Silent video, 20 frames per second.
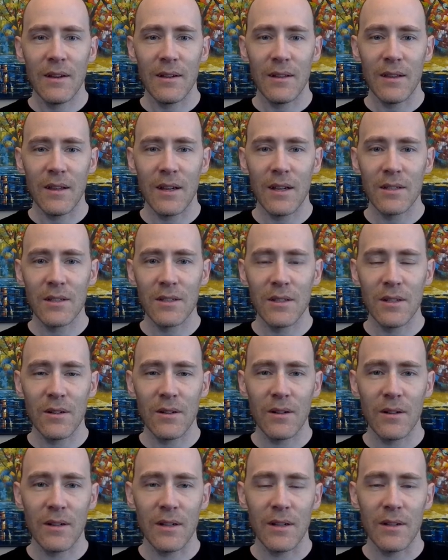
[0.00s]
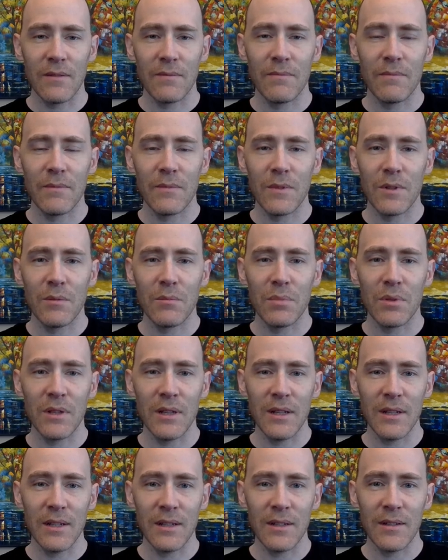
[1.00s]
Uh, last year, I
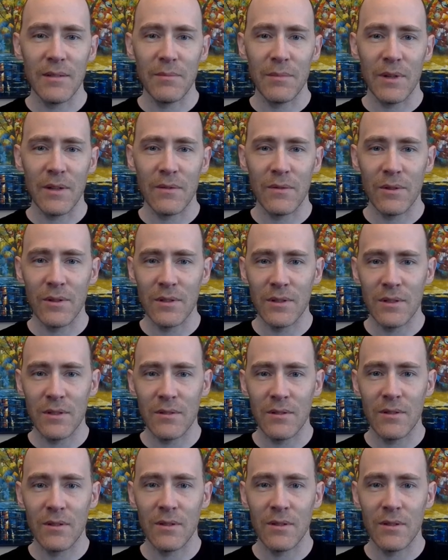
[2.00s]
completed my first